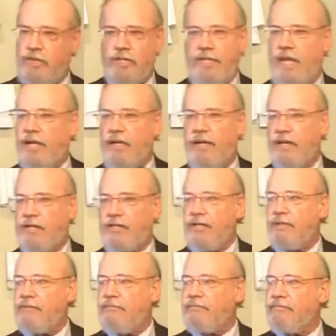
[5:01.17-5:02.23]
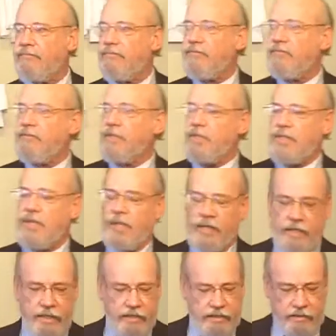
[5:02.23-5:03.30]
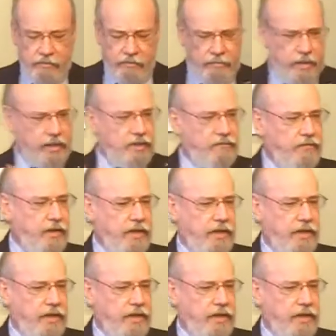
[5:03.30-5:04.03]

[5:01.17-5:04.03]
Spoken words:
Just like us. just like us, mixed